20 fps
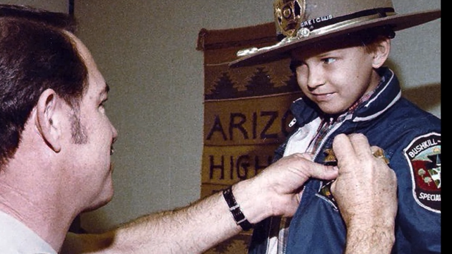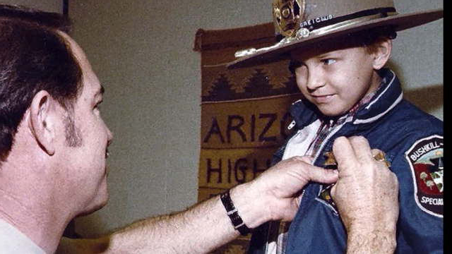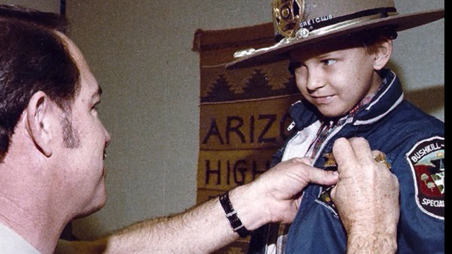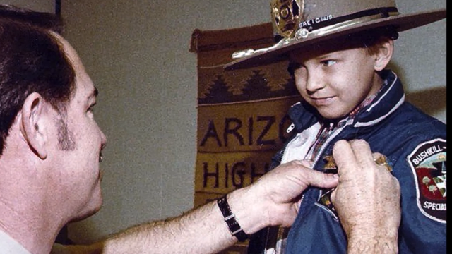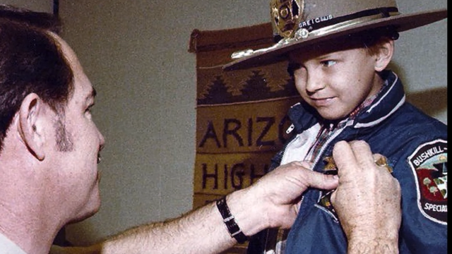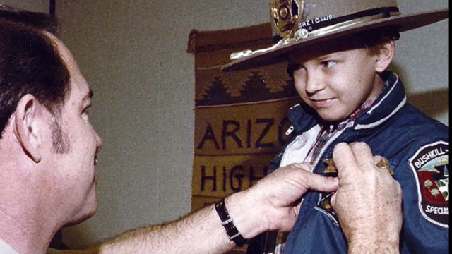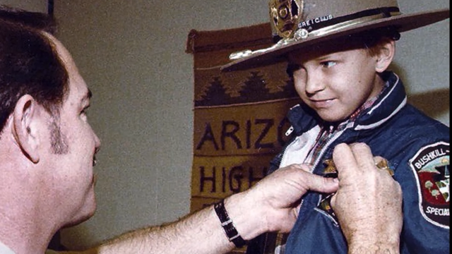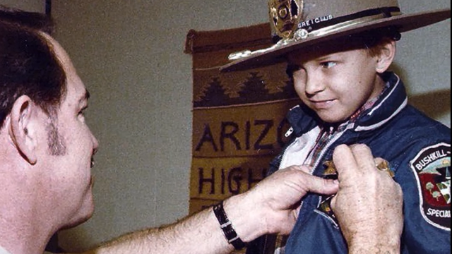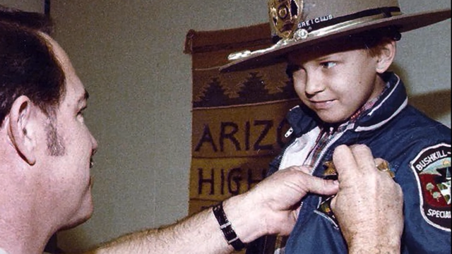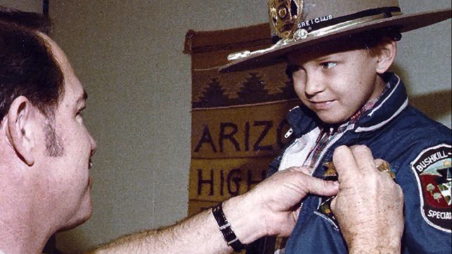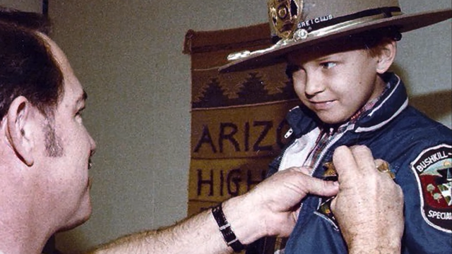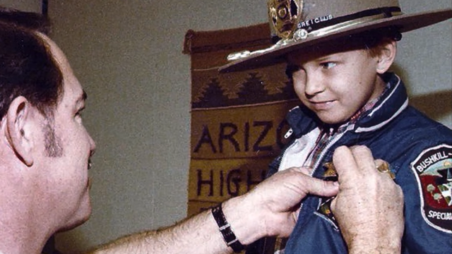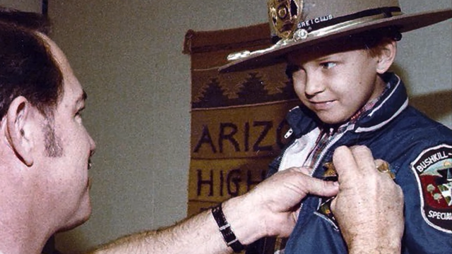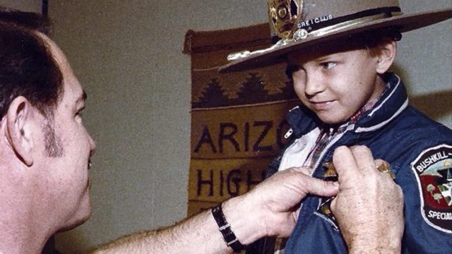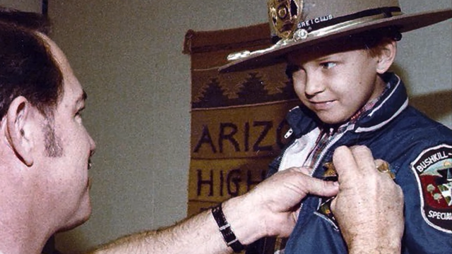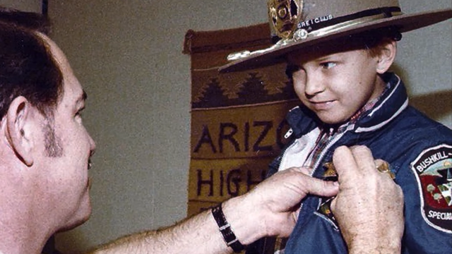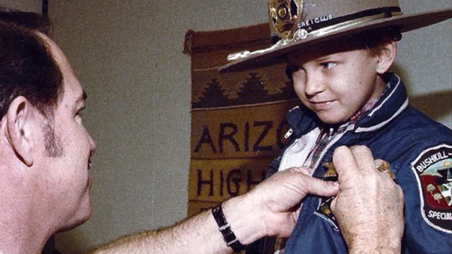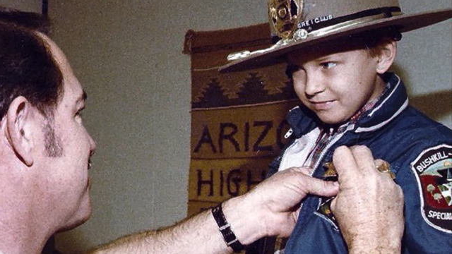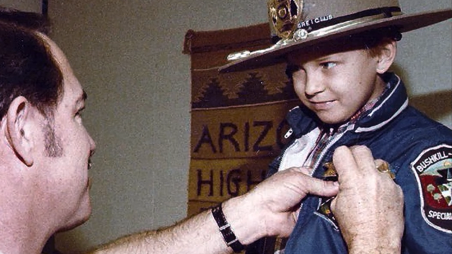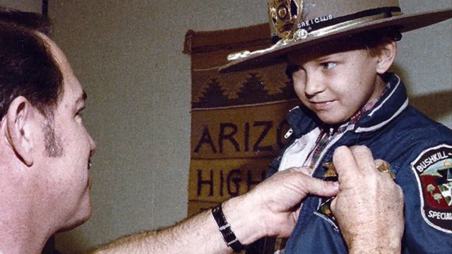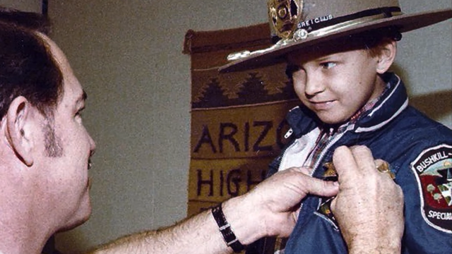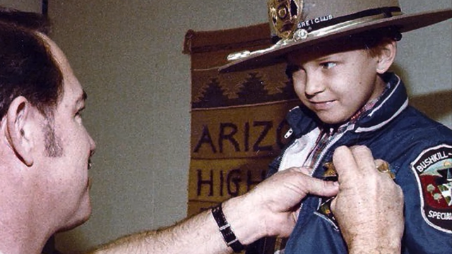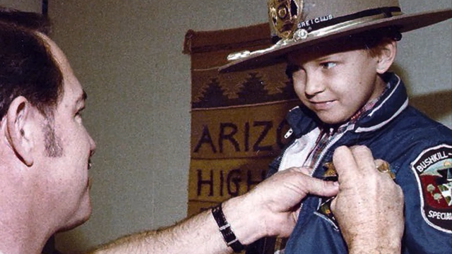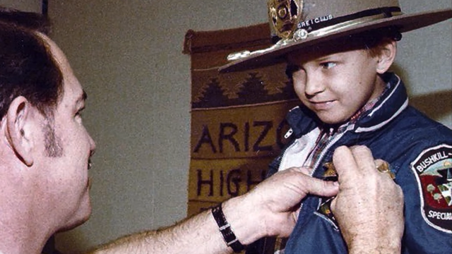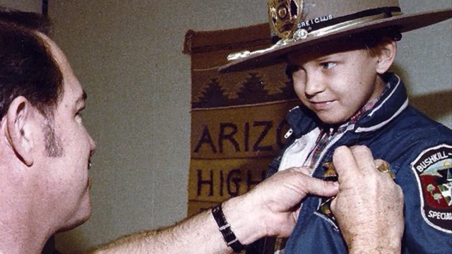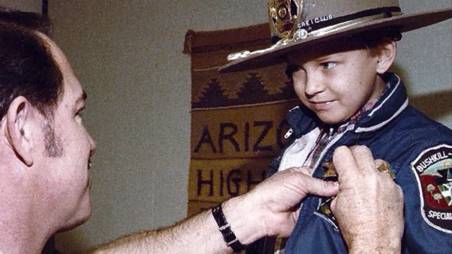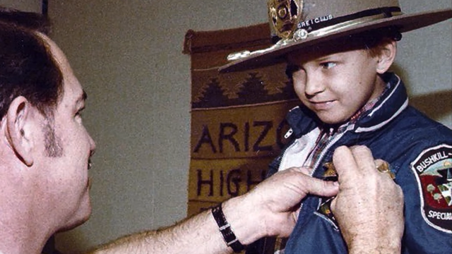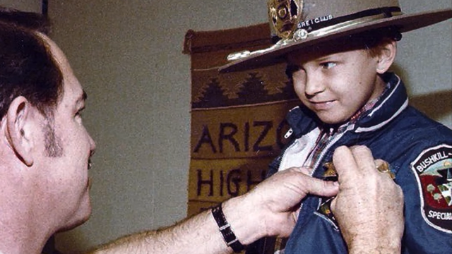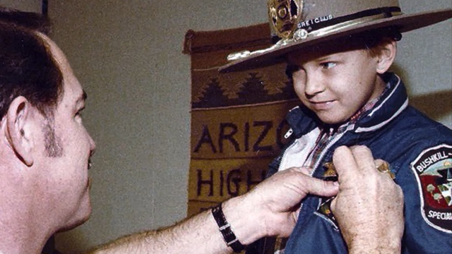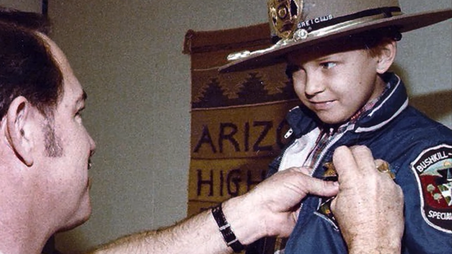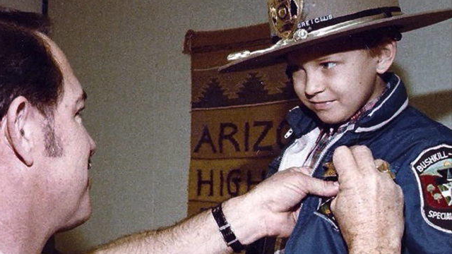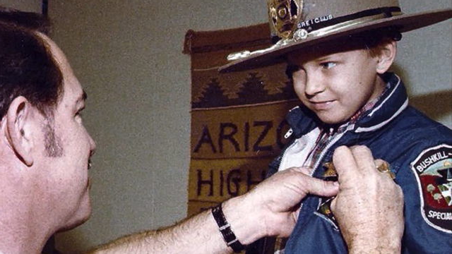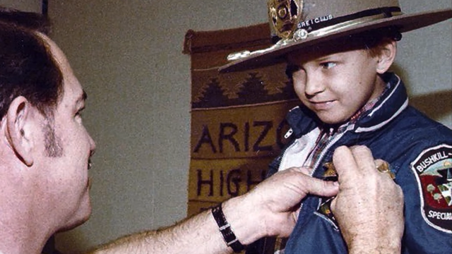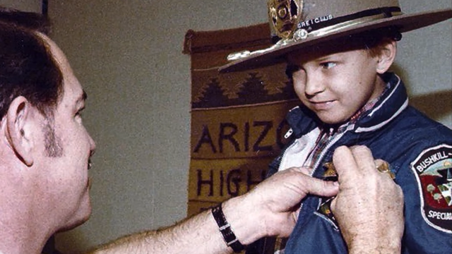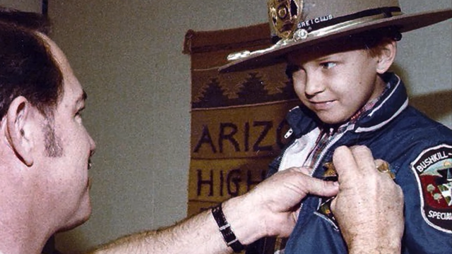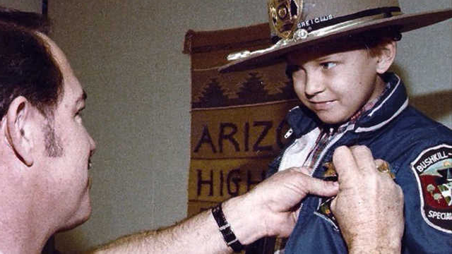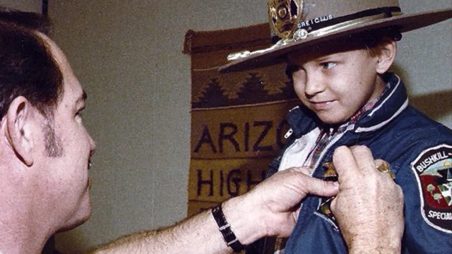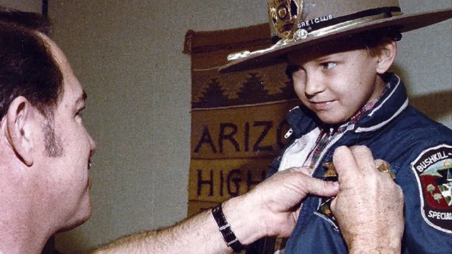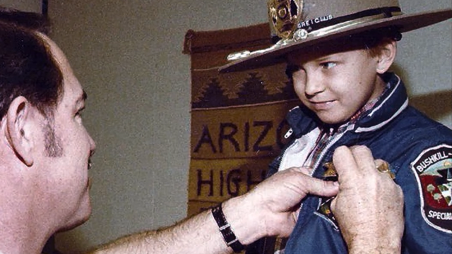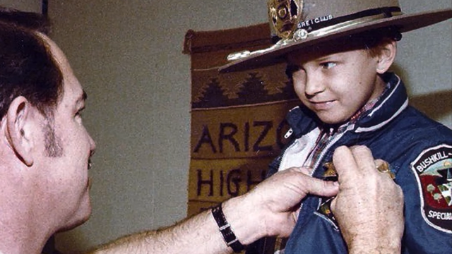
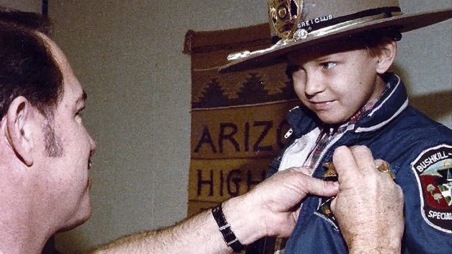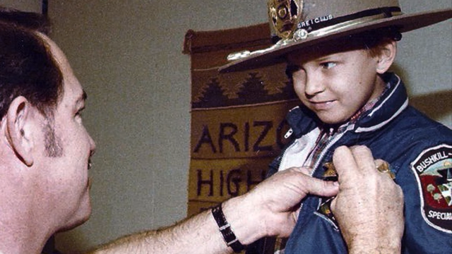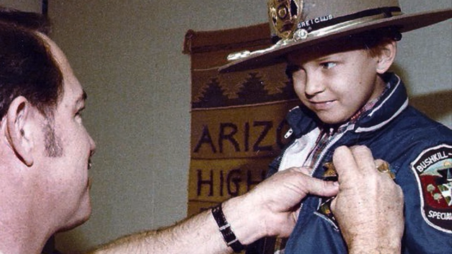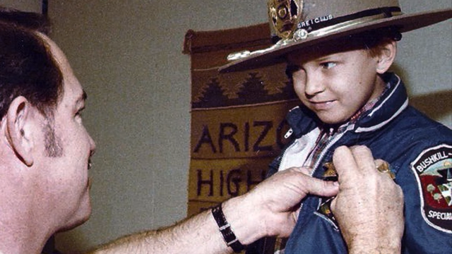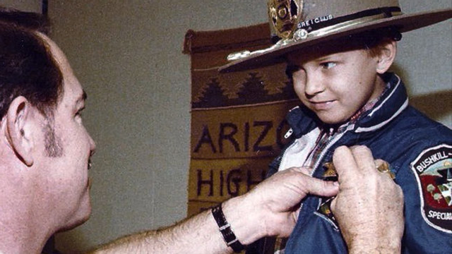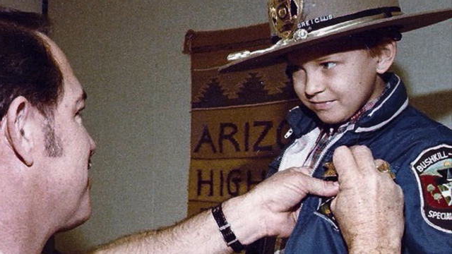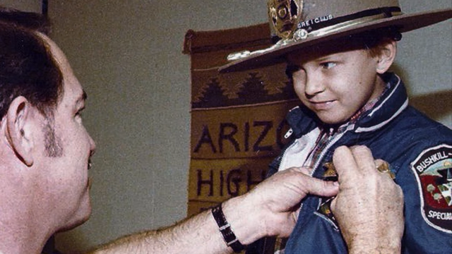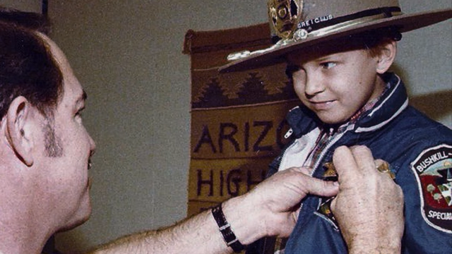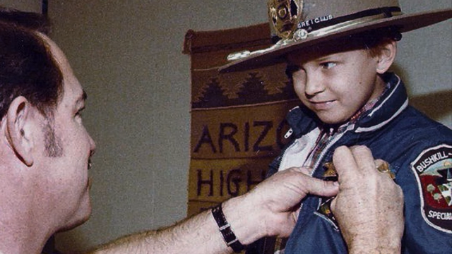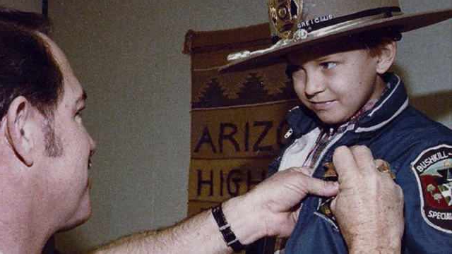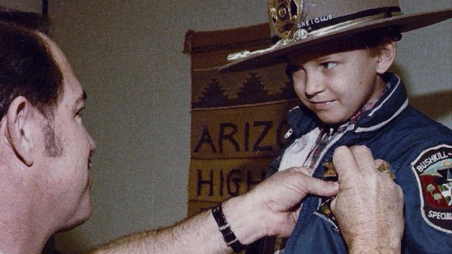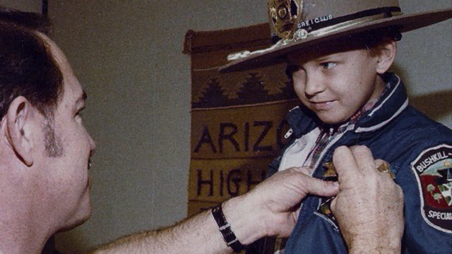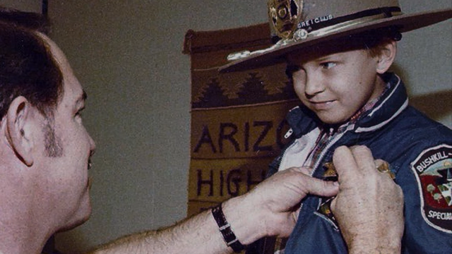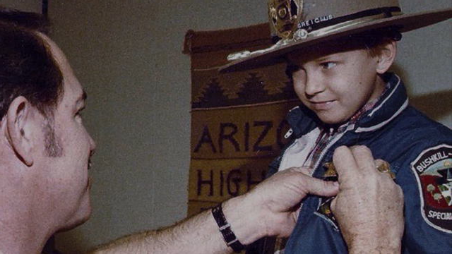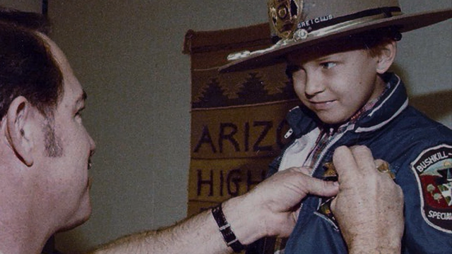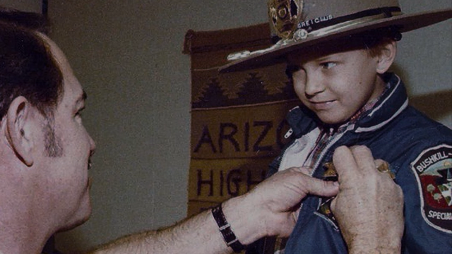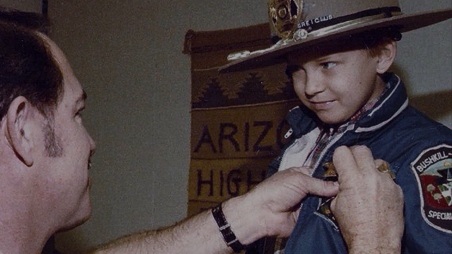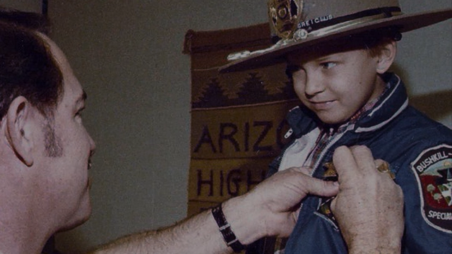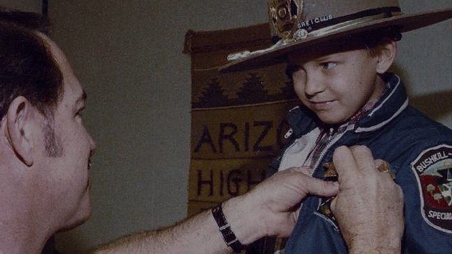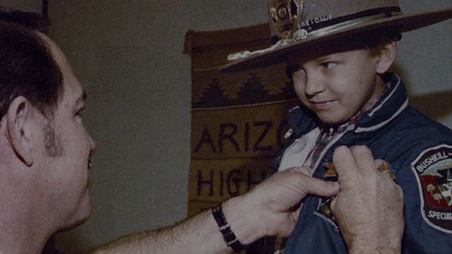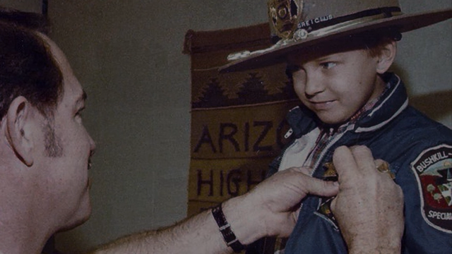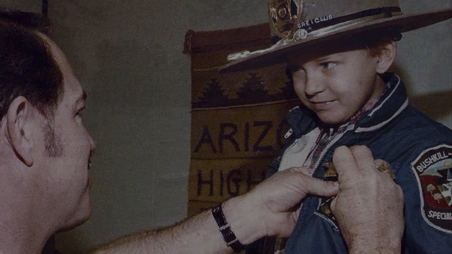[no speech]